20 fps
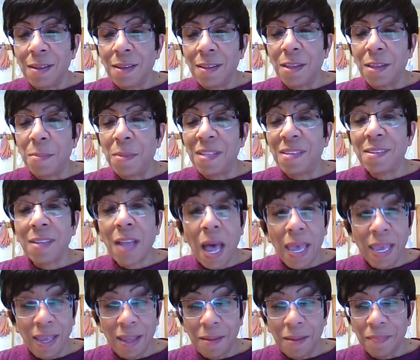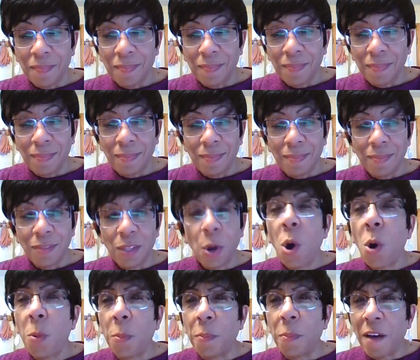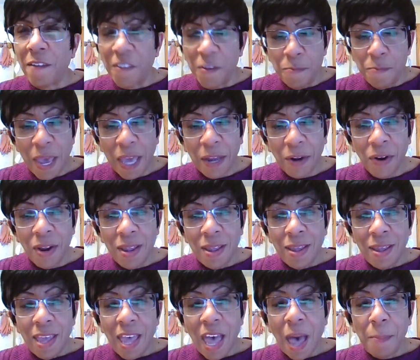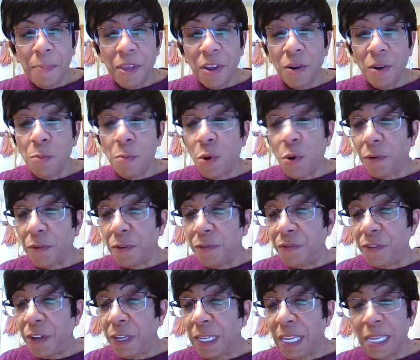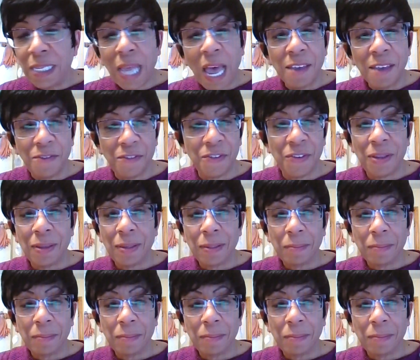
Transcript: the Messiah, the hope of a better, happier, more fulfilling life.